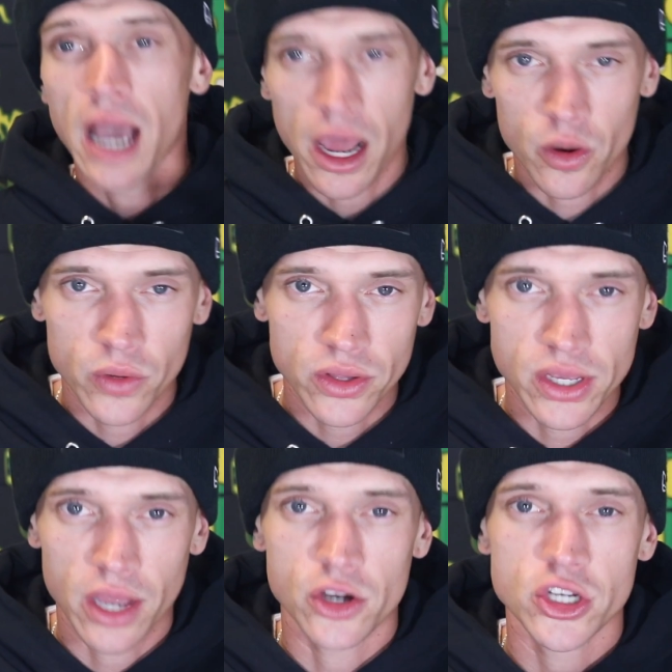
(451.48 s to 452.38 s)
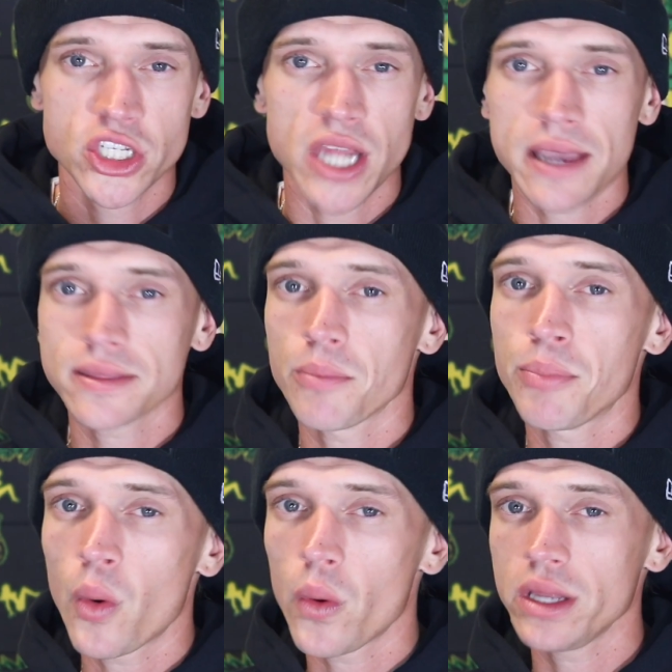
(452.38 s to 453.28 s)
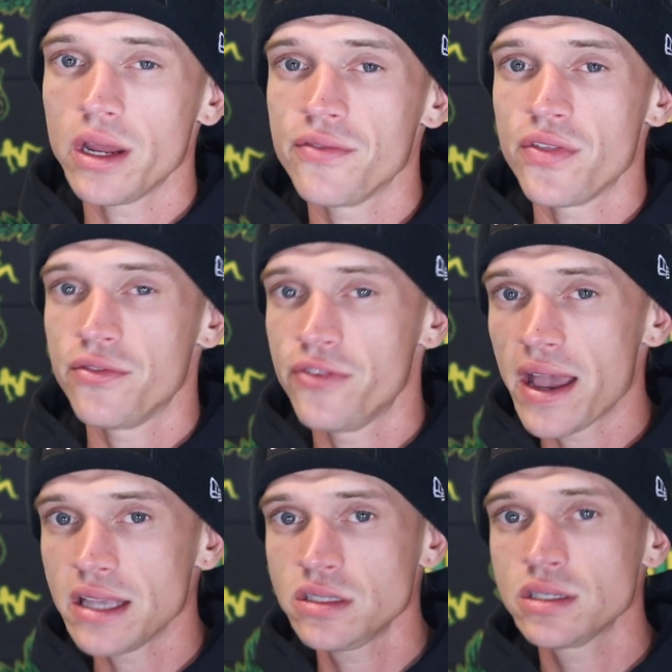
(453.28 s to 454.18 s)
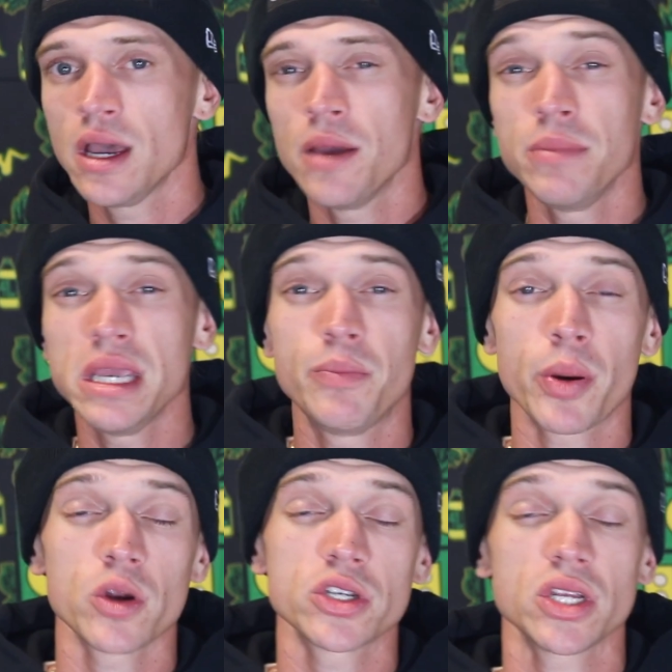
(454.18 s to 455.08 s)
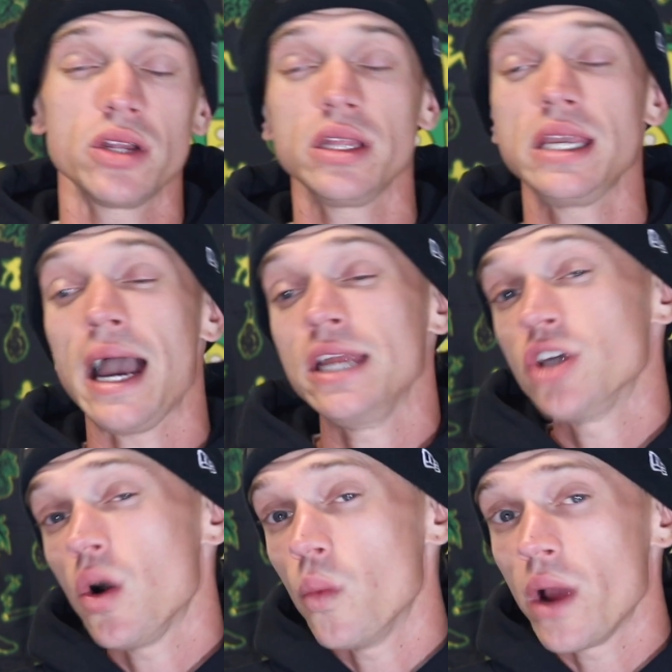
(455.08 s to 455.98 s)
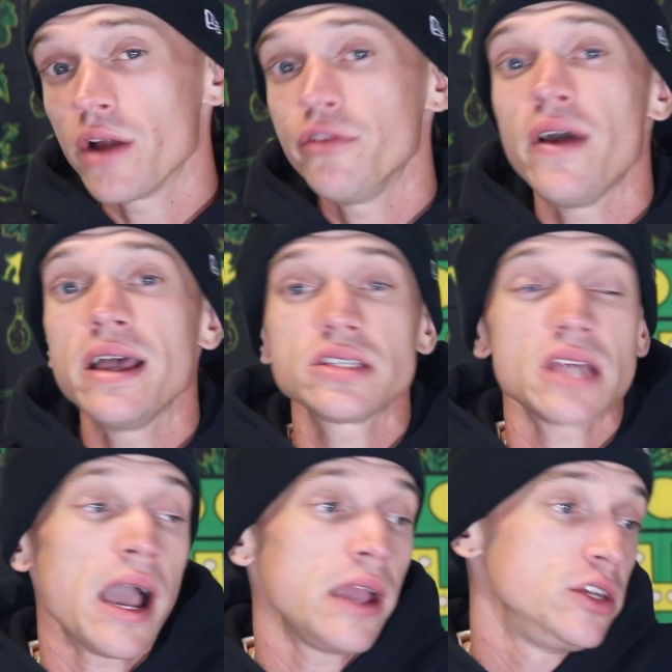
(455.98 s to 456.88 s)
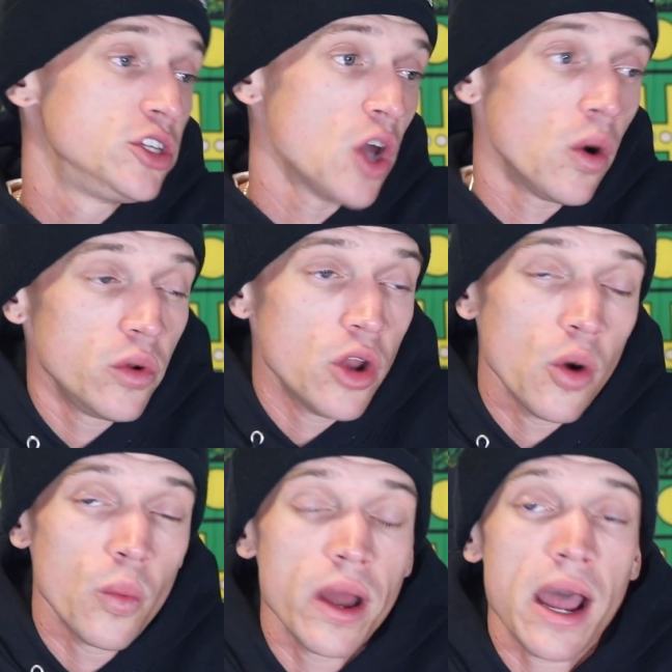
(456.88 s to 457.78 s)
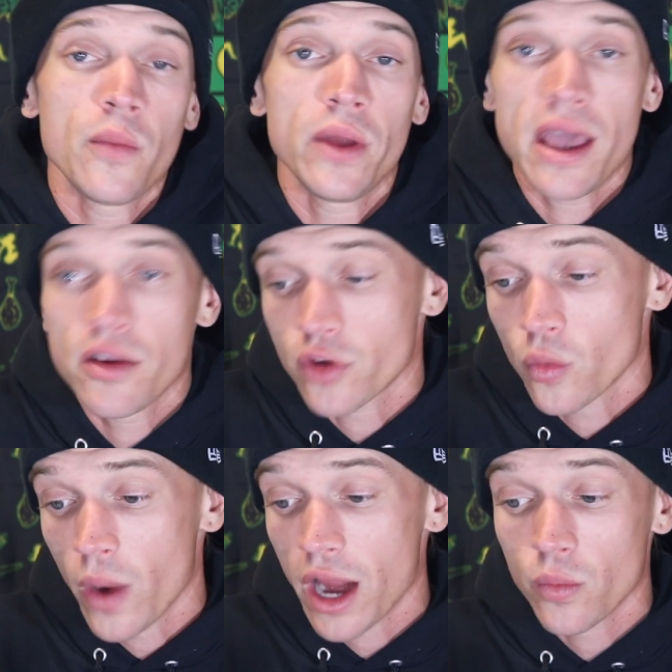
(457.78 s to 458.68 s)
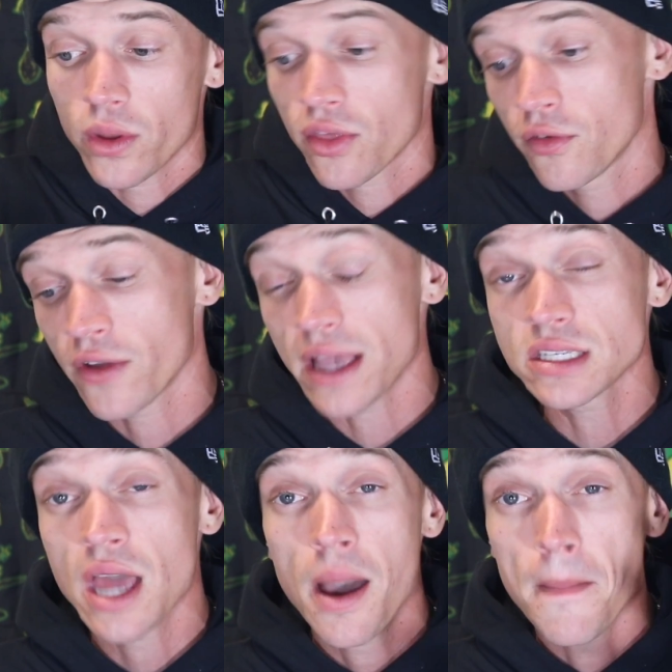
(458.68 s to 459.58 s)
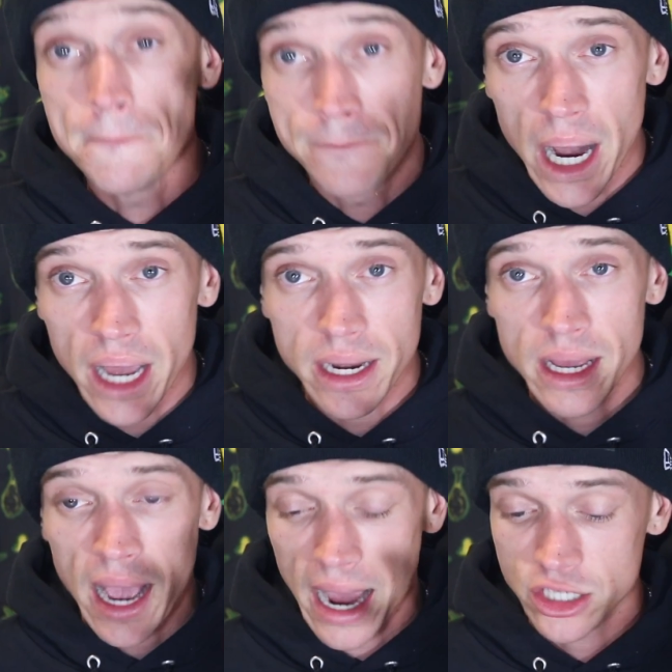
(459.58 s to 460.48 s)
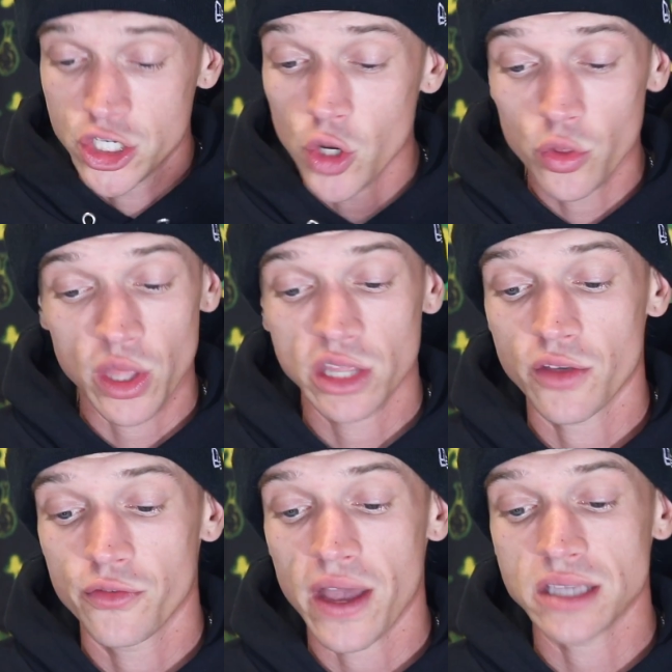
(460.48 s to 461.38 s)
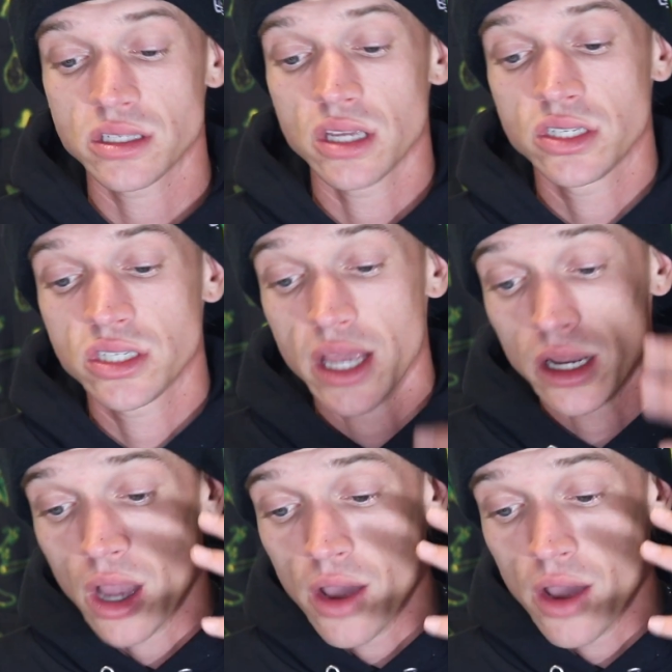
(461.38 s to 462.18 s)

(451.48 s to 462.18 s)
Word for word: I don't really understand the point of the vest. Me personally, I don't wear vests. I don't know what I would ever wear with a vest, but I do think the vest is sick.